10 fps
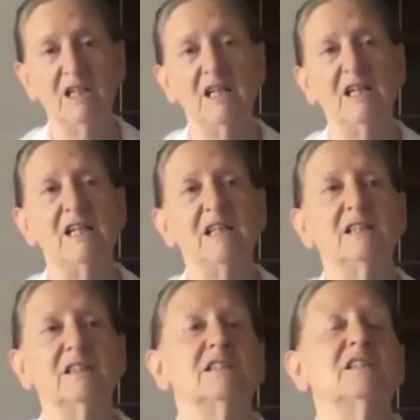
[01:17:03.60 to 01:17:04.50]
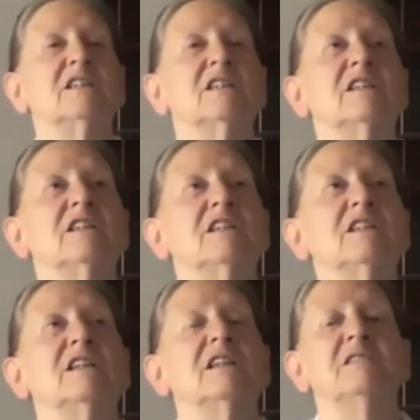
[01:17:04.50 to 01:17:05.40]
and
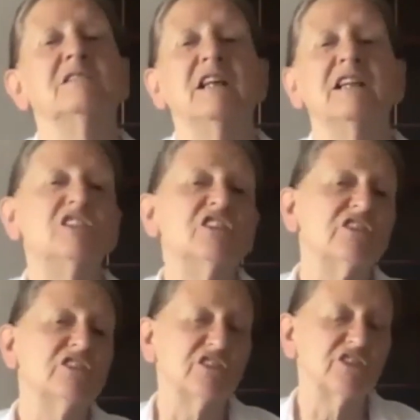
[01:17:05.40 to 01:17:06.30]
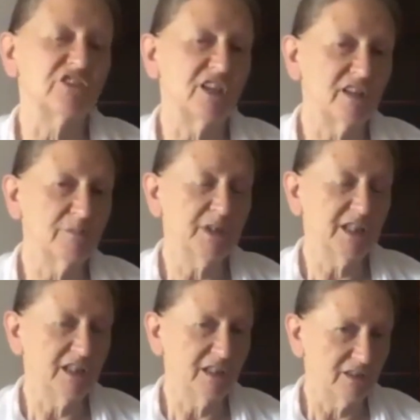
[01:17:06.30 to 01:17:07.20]
the ancient
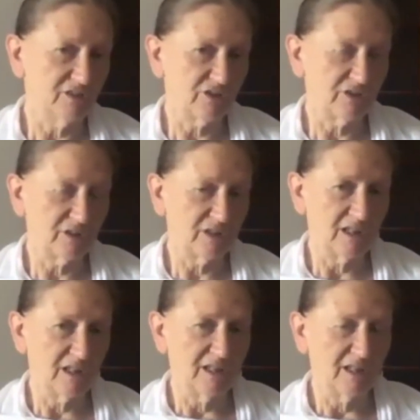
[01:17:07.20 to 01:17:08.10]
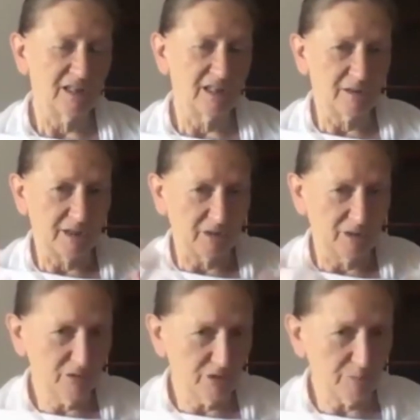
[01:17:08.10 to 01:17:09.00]
ceremonies, they
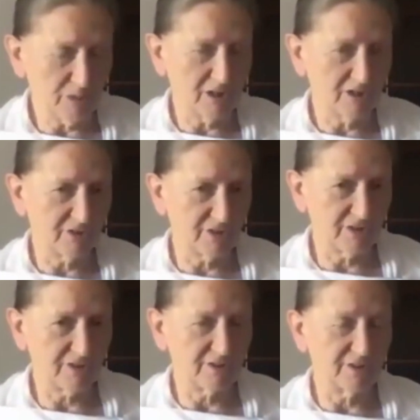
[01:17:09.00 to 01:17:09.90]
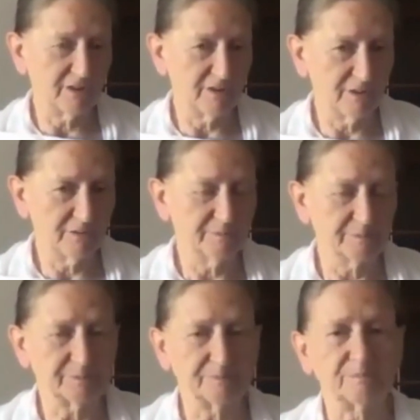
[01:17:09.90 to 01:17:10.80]
use masks, and
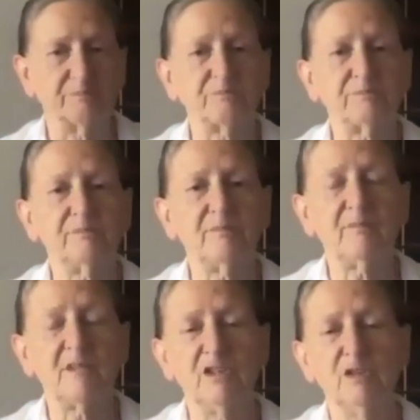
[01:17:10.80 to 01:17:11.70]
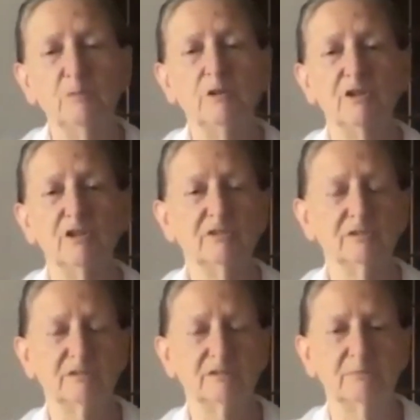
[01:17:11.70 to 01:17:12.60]
you put
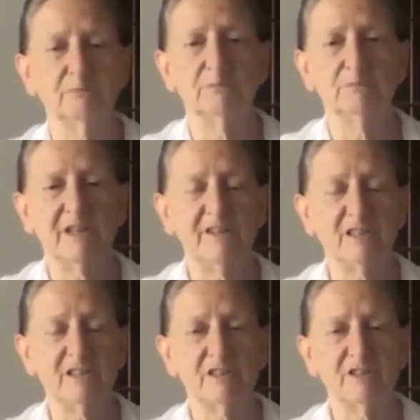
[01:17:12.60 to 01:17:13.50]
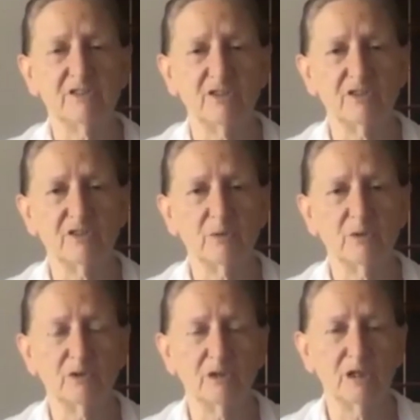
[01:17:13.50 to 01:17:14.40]
on characters and so
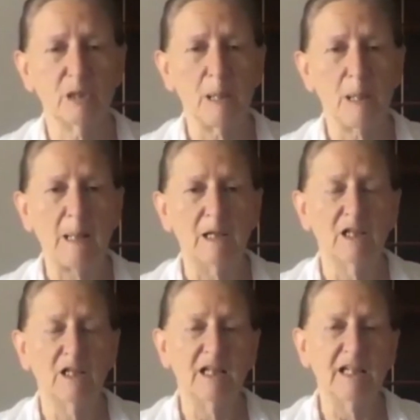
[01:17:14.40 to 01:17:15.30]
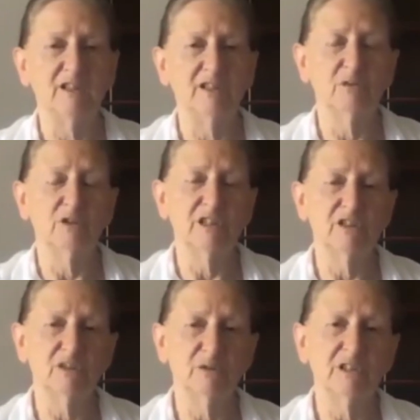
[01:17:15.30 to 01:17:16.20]
on. And you can
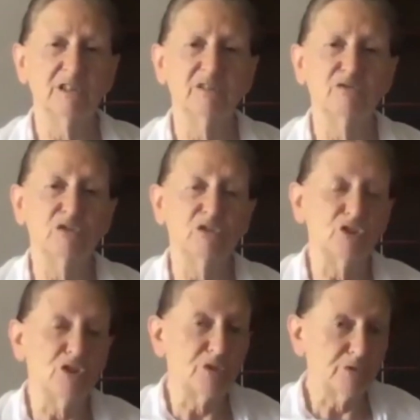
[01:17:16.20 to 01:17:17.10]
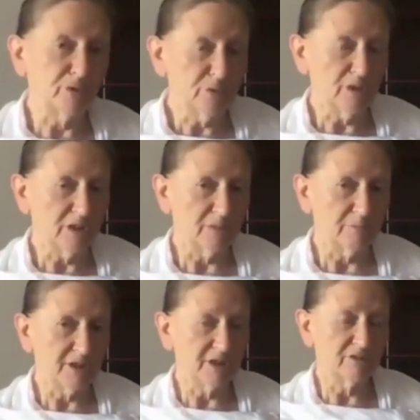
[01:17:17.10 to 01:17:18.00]
do it true,
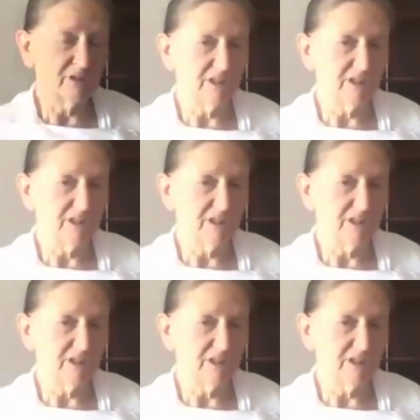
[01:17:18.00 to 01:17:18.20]
being really